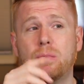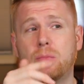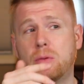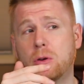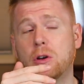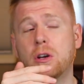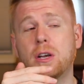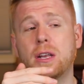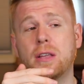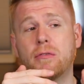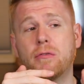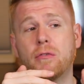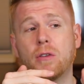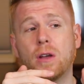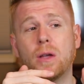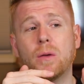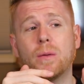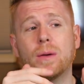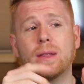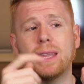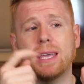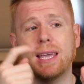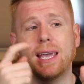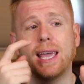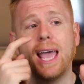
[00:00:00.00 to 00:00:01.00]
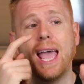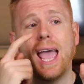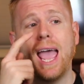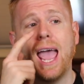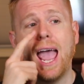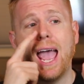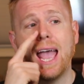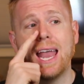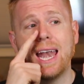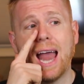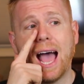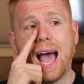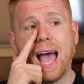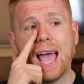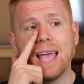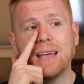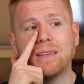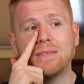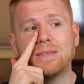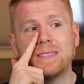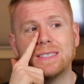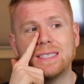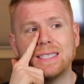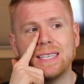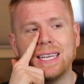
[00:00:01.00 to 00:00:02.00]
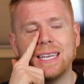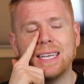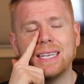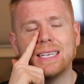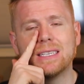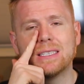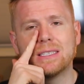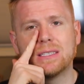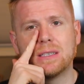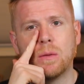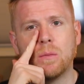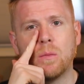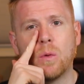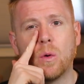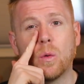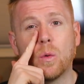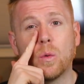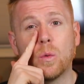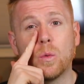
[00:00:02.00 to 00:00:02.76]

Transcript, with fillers: pretty frequently and I have seen some